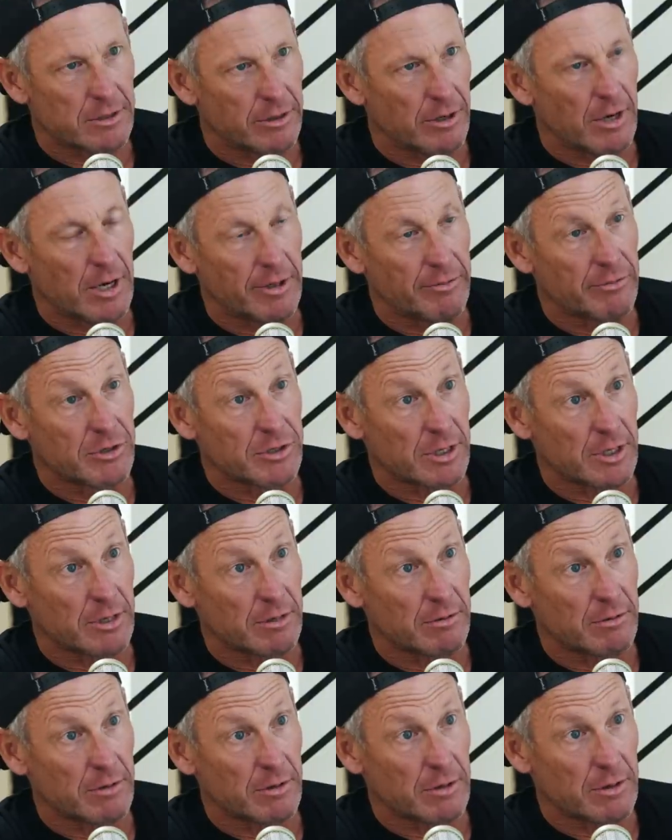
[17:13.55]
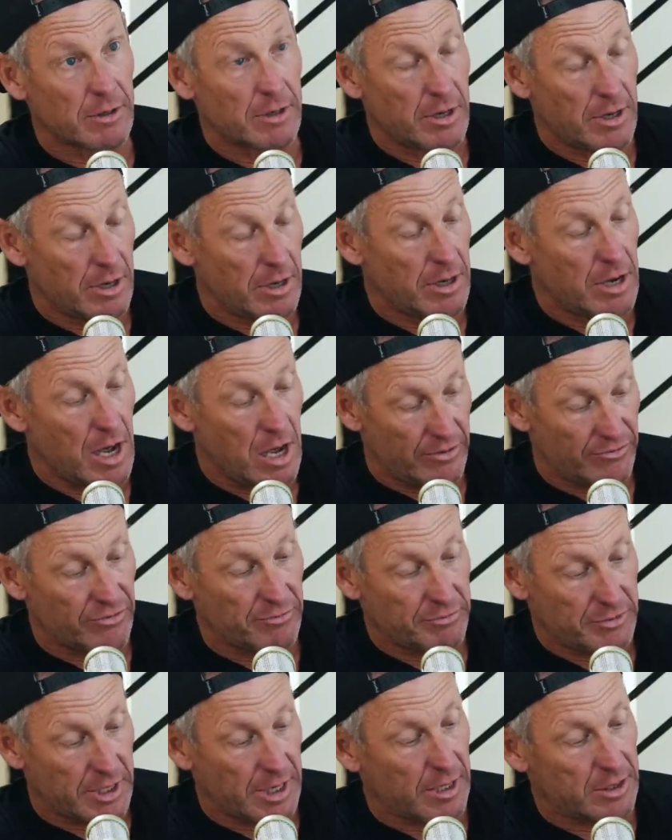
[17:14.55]
So you're obviously not
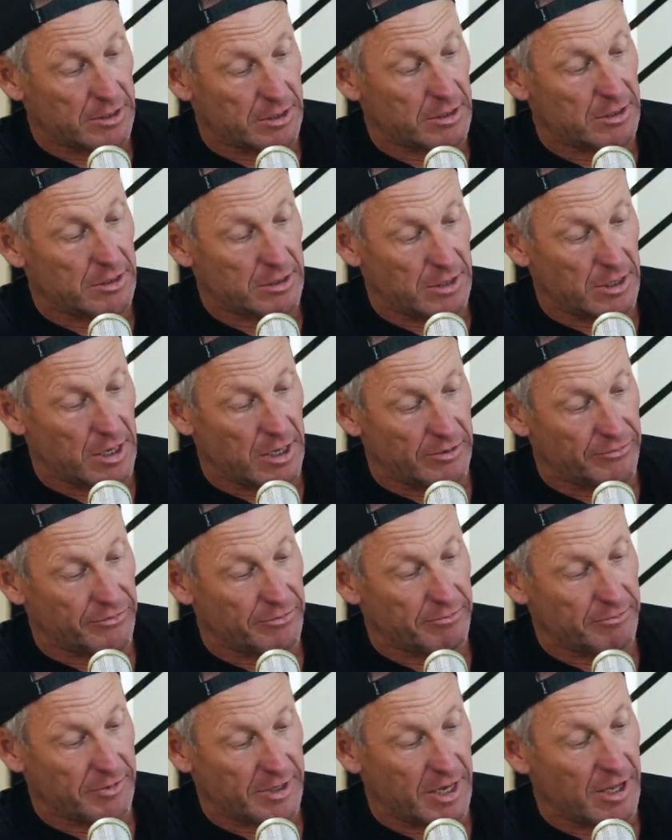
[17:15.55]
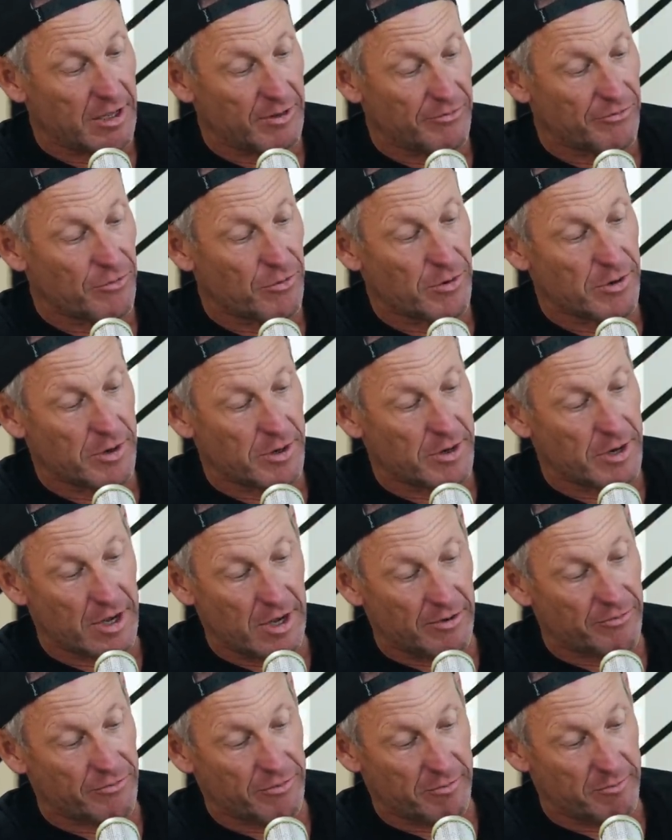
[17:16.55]
from Texas, not from California,
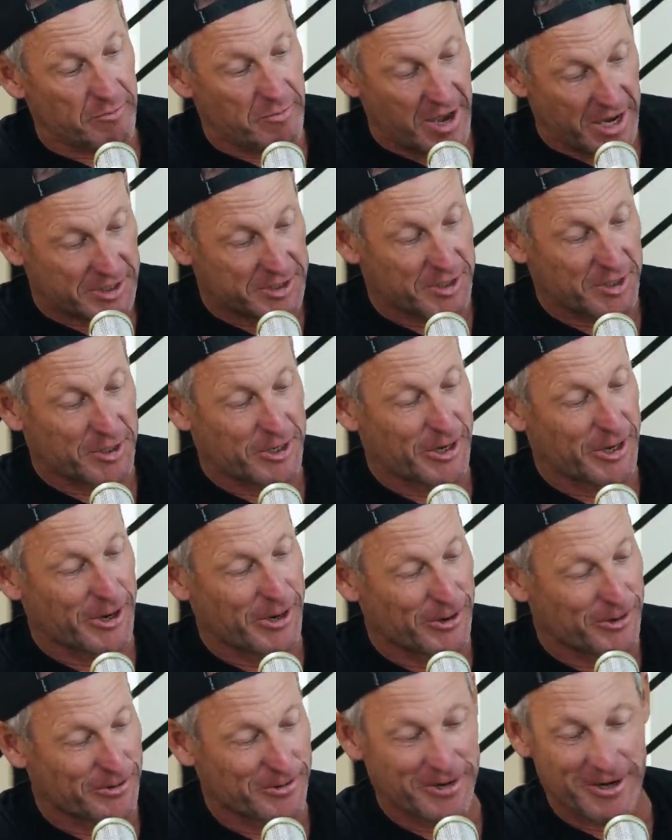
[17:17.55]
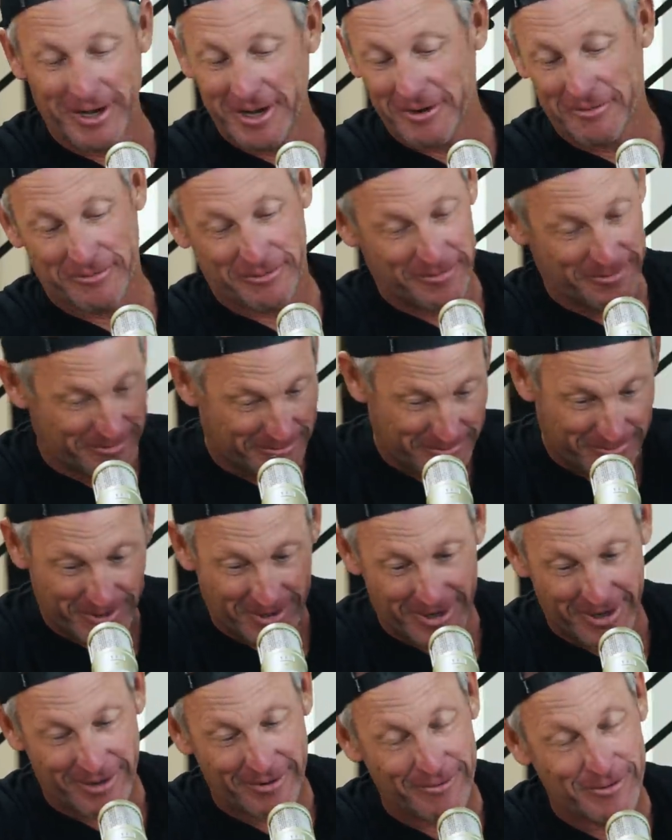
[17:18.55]
not from Mexico, not from
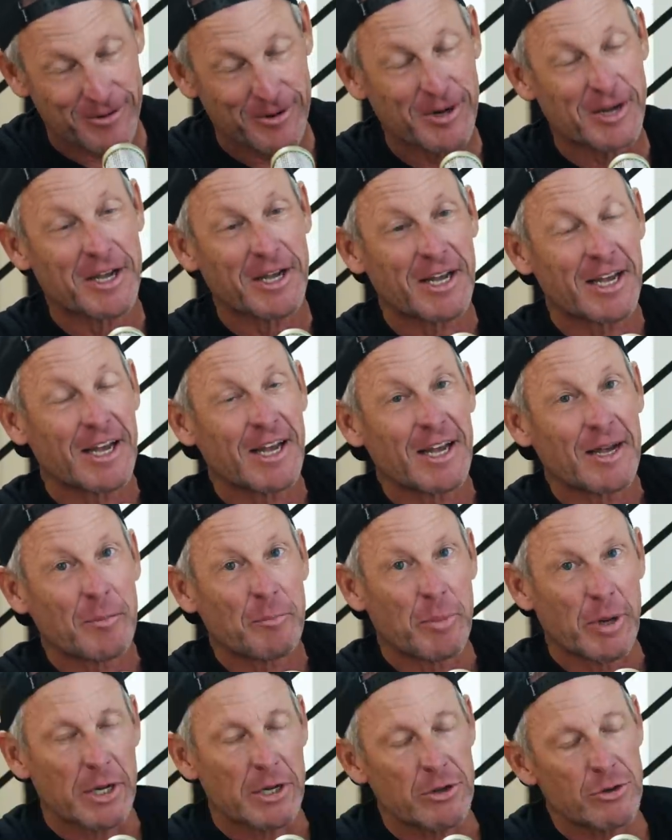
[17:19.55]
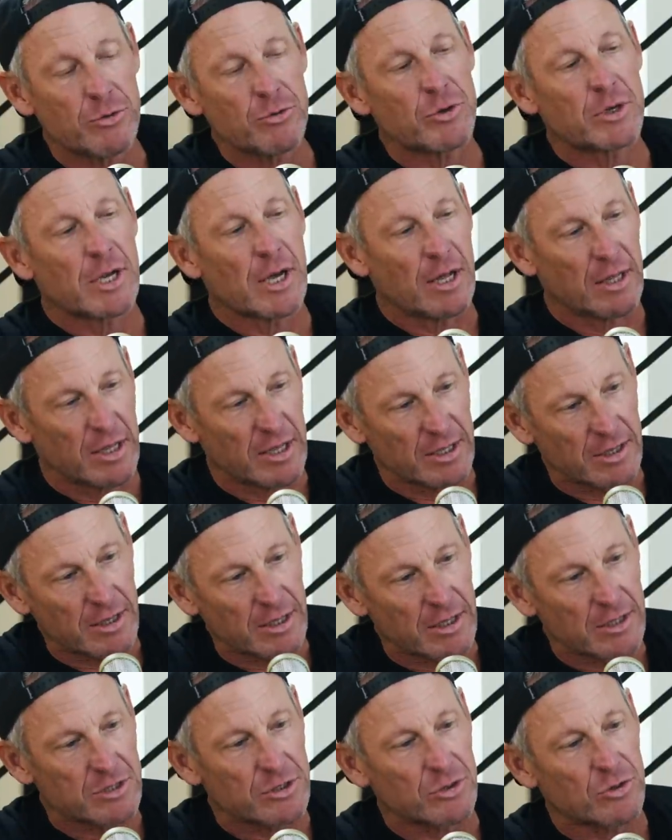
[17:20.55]
whatever but you
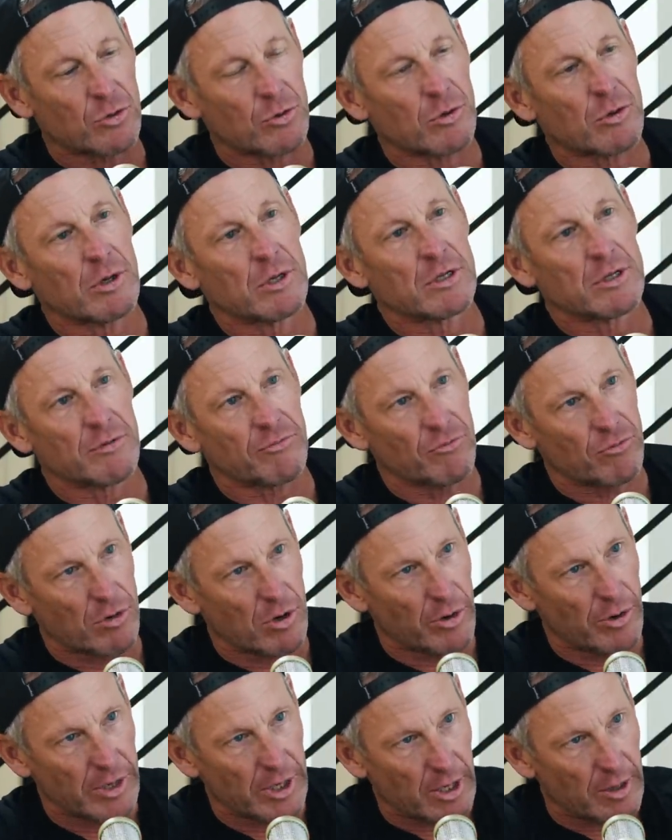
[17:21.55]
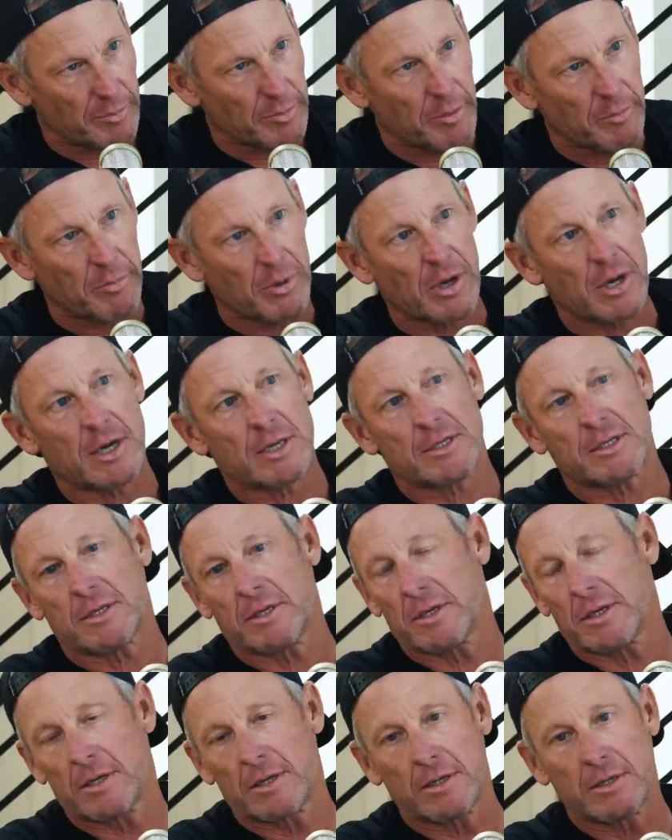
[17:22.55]
telling these stories of growing up in
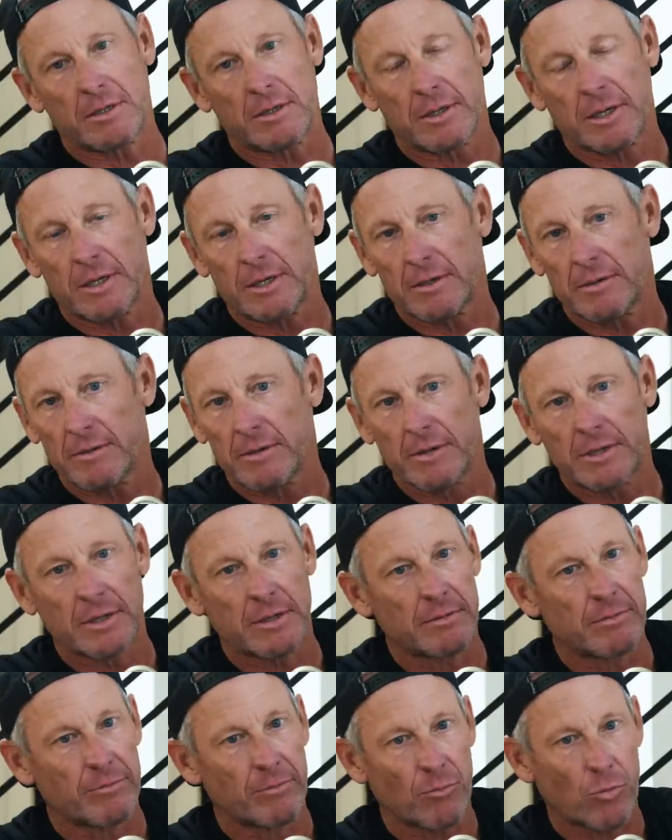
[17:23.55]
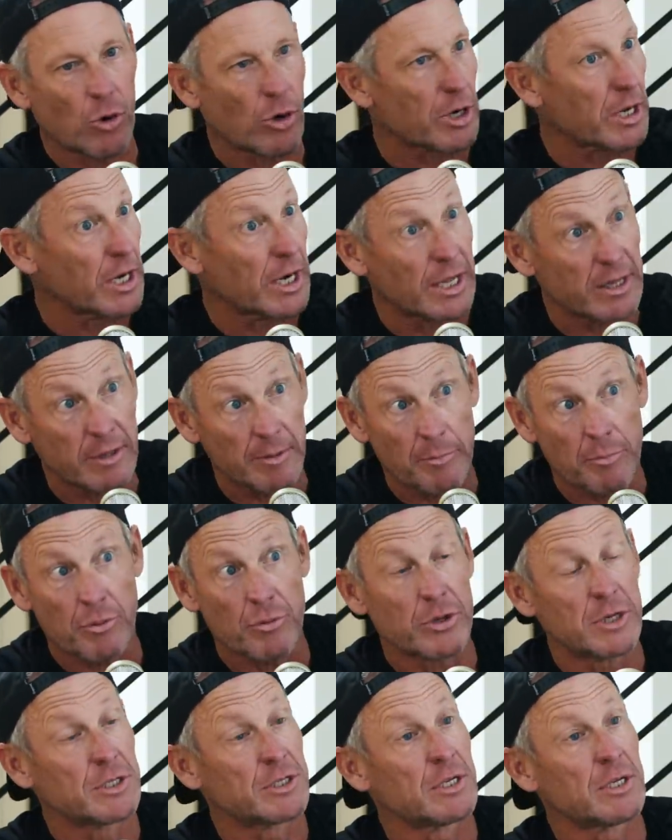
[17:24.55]
Boston and and and working at the
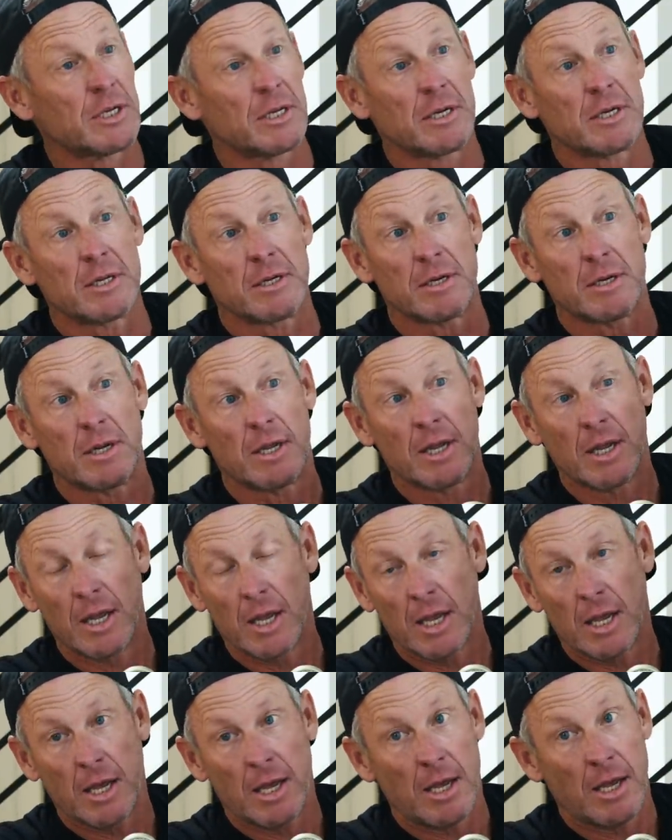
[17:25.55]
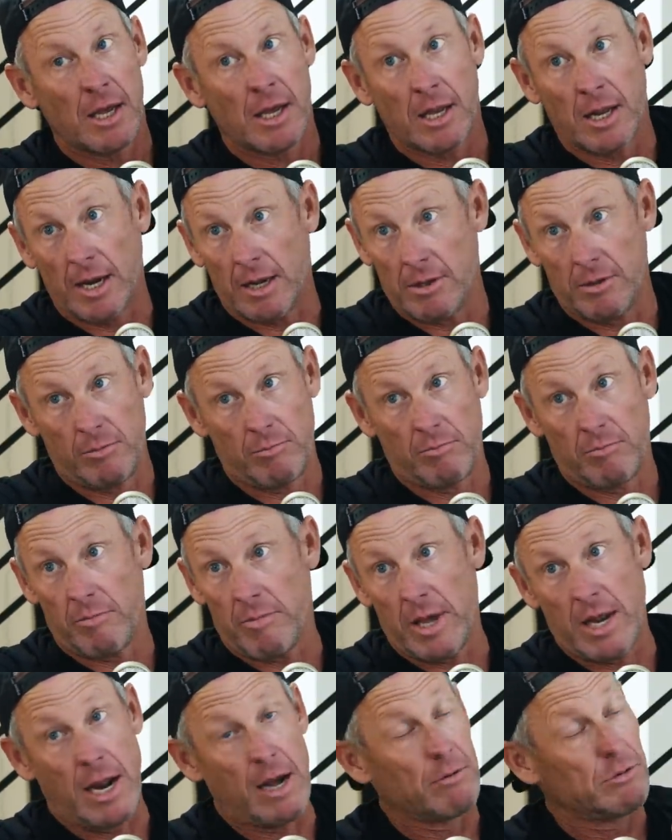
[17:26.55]
prison and and I,
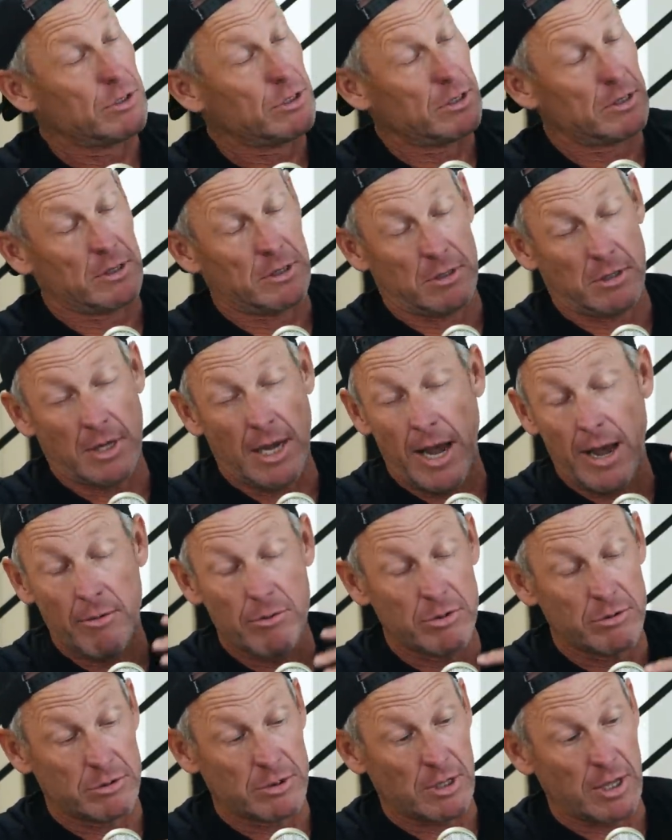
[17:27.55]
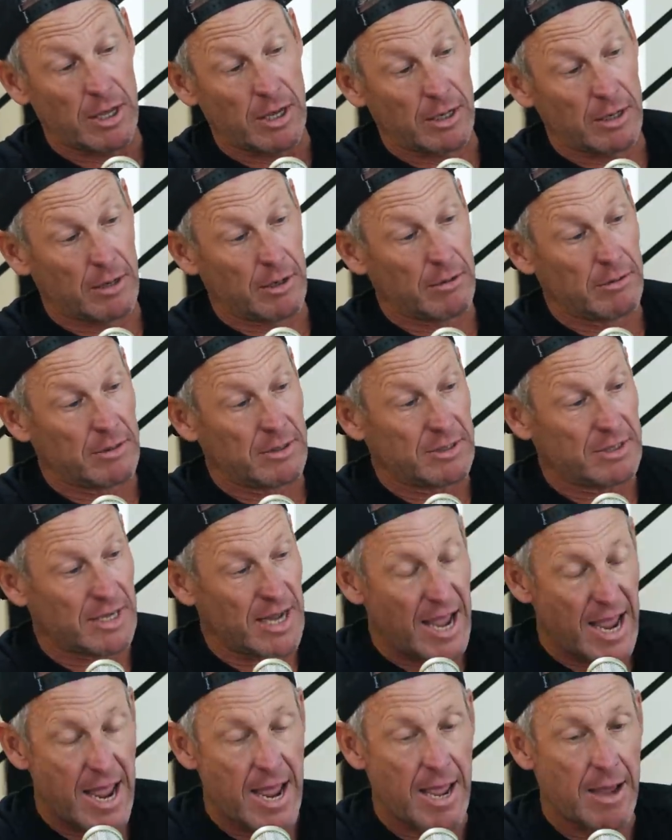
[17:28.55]
man, I was just, I was like,
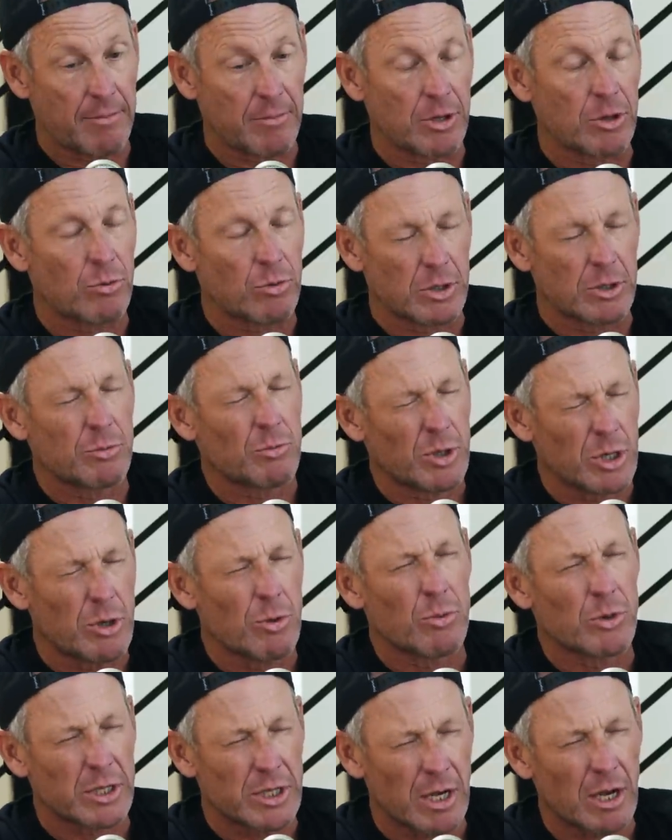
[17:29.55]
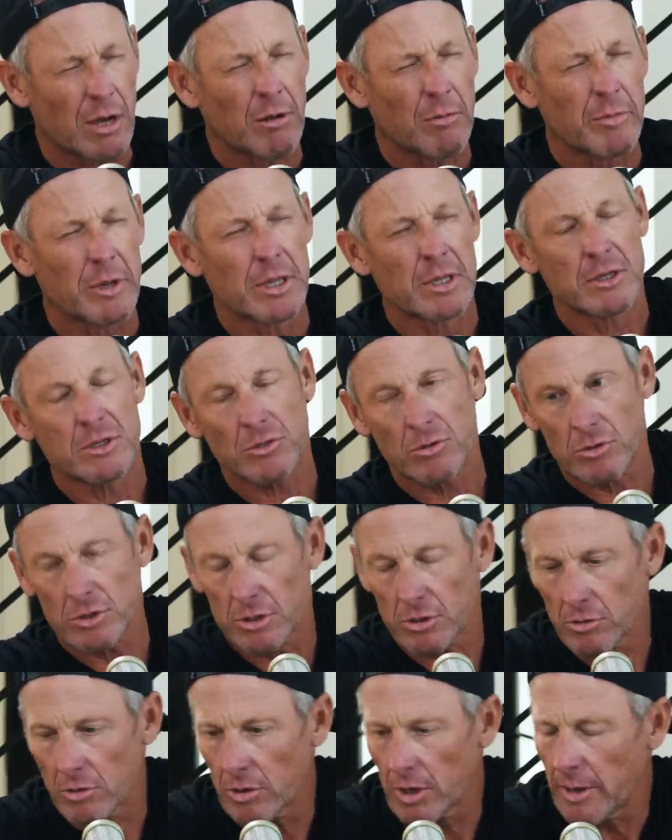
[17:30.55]
damn, you when when you were telling me these
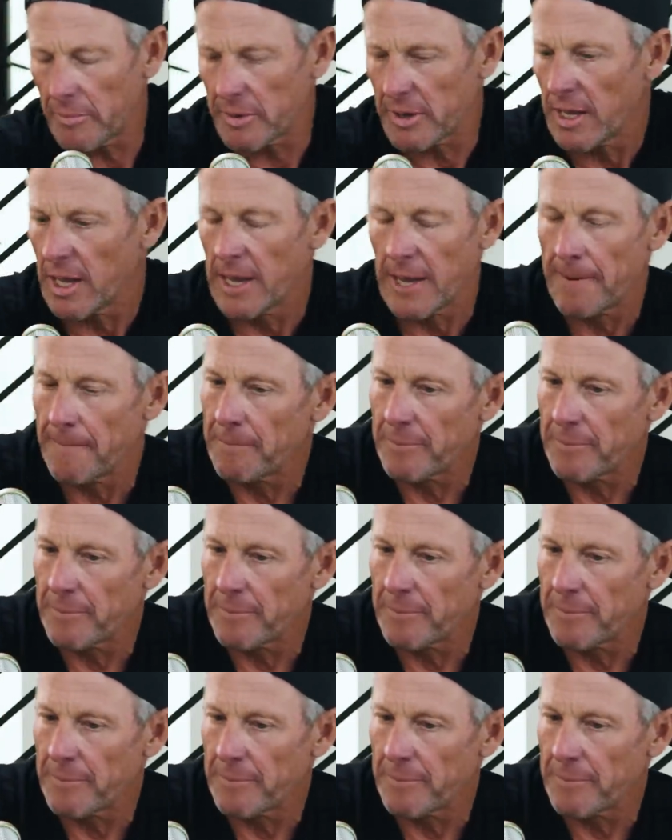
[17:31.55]
stories of growing up and